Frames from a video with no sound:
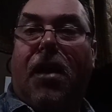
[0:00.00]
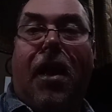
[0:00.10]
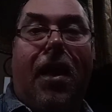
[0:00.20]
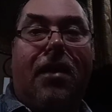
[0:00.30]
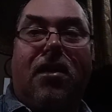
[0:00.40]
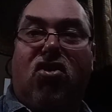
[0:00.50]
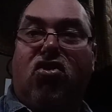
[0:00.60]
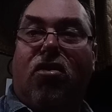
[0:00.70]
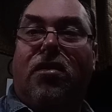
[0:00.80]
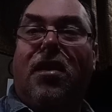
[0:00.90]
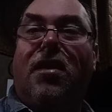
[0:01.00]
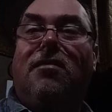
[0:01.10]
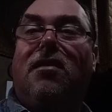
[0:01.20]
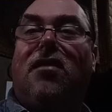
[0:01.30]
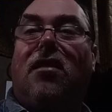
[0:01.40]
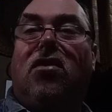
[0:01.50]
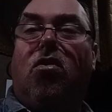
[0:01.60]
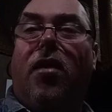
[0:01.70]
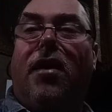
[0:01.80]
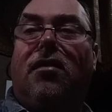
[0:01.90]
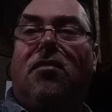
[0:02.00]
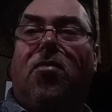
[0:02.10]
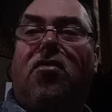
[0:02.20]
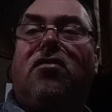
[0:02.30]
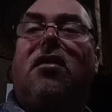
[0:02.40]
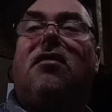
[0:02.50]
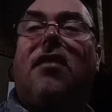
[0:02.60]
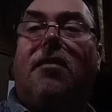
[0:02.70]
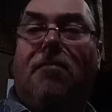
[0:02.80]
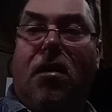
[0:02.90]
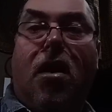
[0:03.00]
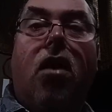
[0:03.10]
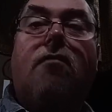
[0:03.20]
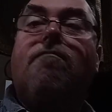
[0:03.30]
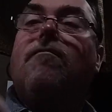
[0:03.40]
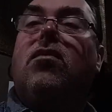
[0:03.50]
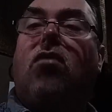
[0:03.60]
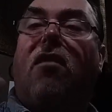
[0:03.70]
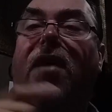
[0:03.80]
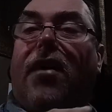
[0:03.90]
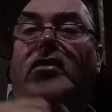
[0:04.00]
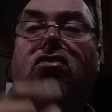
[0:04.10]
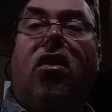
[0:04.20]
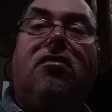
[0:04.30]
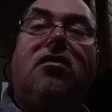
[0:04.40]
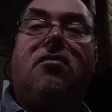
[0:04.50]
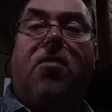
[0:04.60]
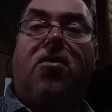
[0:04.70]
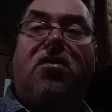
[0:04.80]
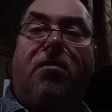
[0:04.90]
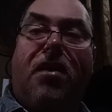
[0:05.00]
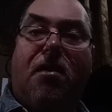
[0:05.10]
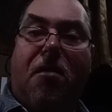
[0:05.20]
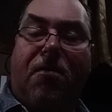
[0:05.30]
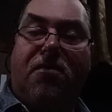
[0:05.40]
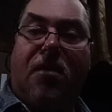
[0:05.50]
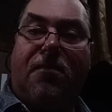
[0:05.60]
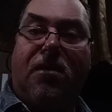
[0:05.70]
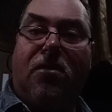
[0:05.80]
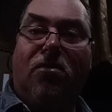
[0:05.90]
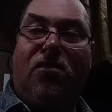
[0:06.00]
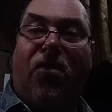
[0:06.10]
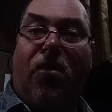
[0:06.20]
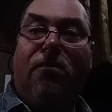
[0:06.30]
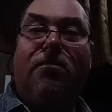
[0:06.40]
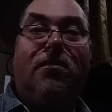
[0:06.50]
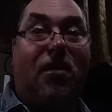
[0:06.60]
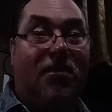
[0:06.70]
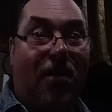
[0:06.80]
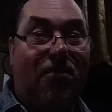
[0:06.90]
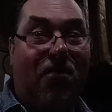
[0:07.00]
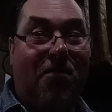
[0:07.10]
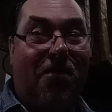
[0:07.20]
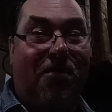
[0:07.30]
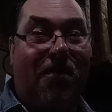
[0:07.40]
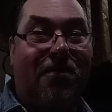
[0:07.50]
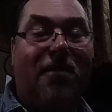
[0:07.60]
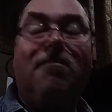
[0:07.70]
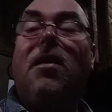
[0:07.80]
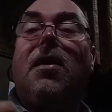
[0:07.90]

And he sure did. He said, you and this person. I said, so if I go talk to this person, we come up with something useful. This sounds familiar, doesn't it?